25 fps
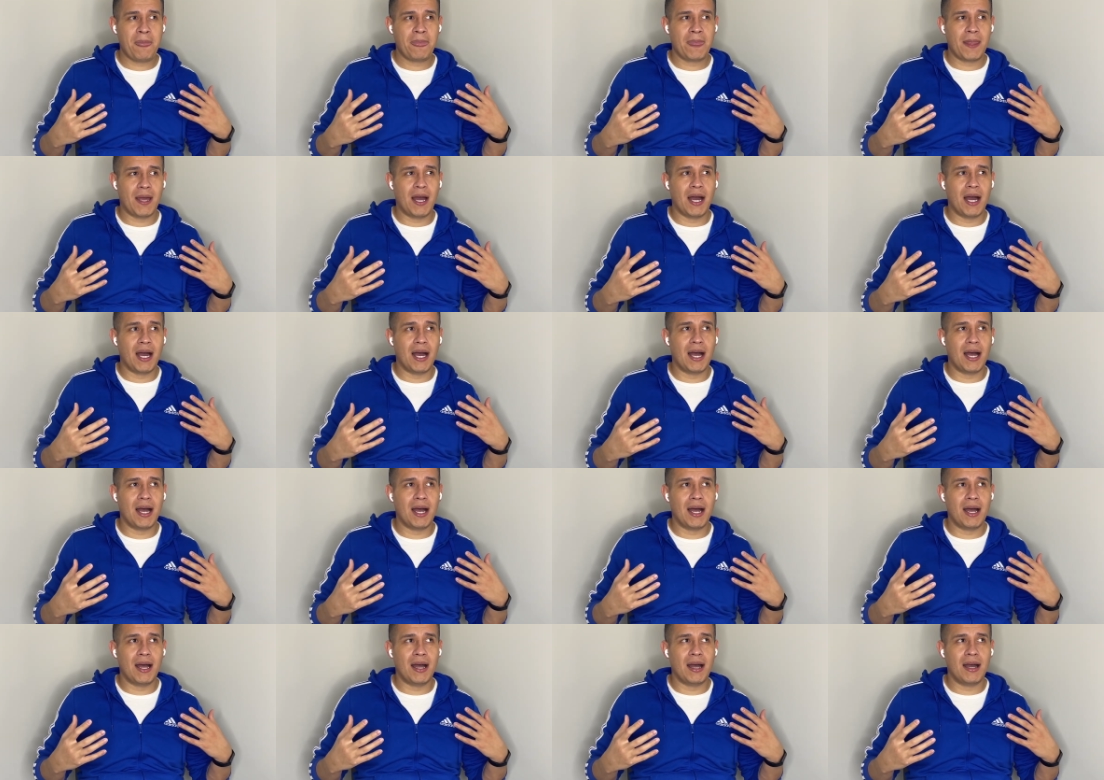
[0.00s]

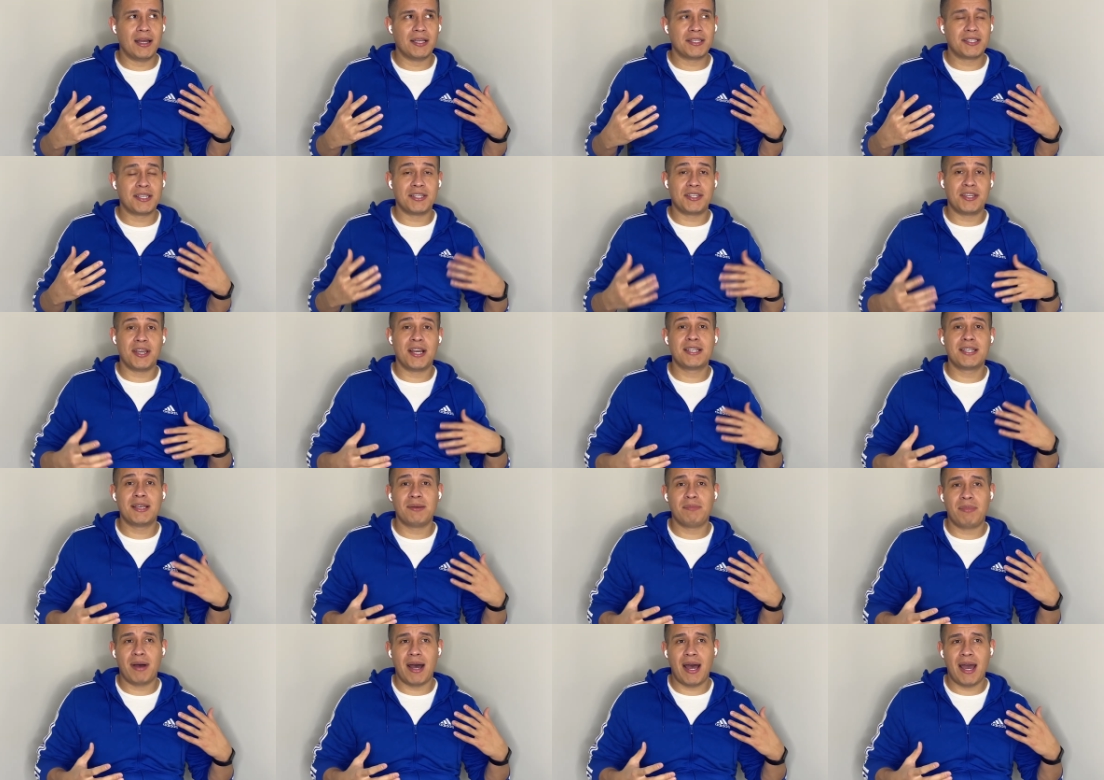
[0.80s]
uh,
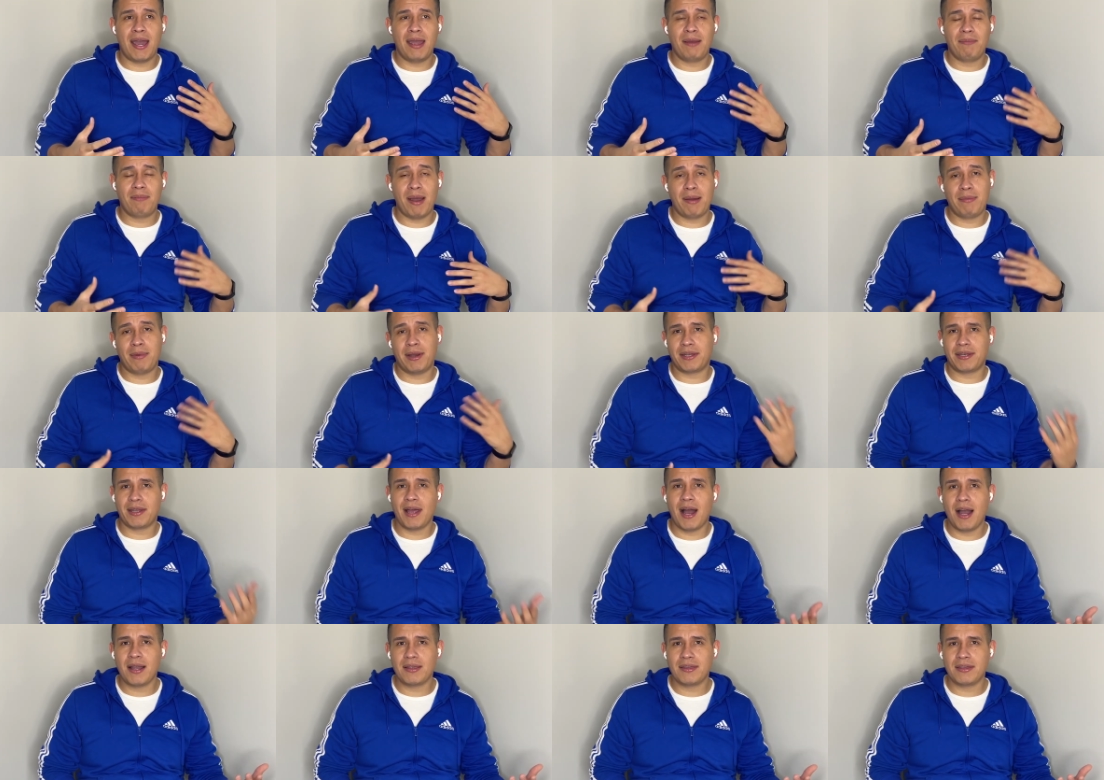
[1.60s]
suggested by by my
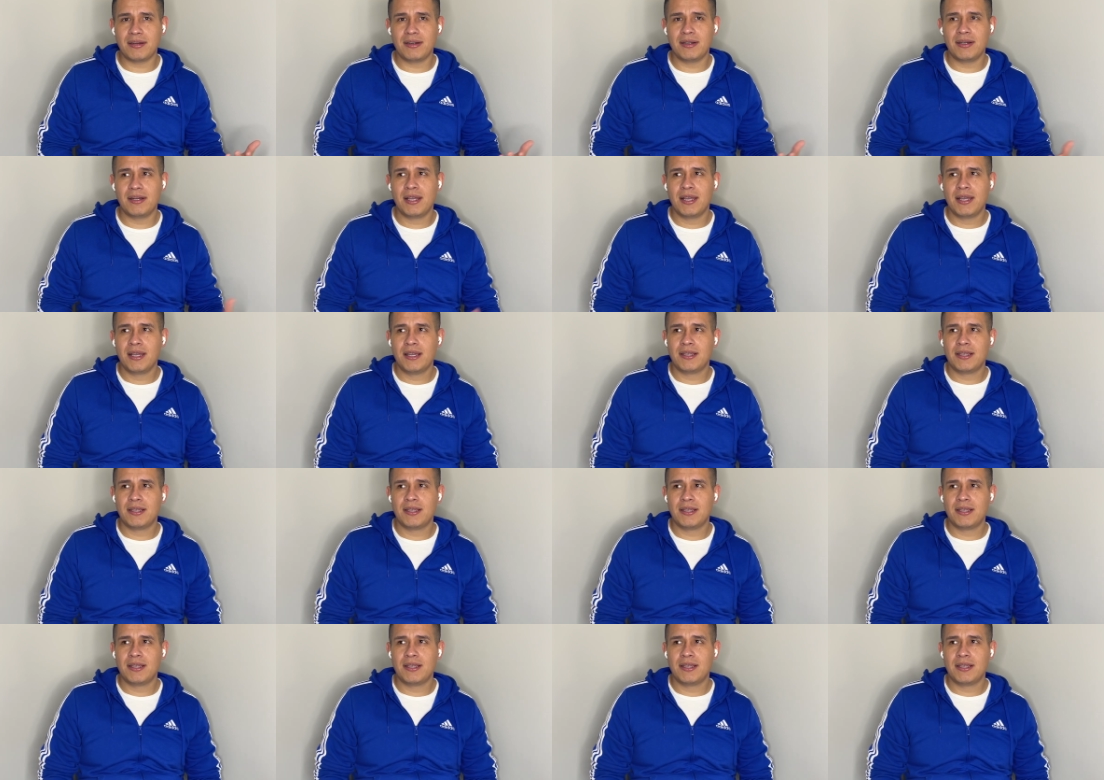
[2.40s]
doctor.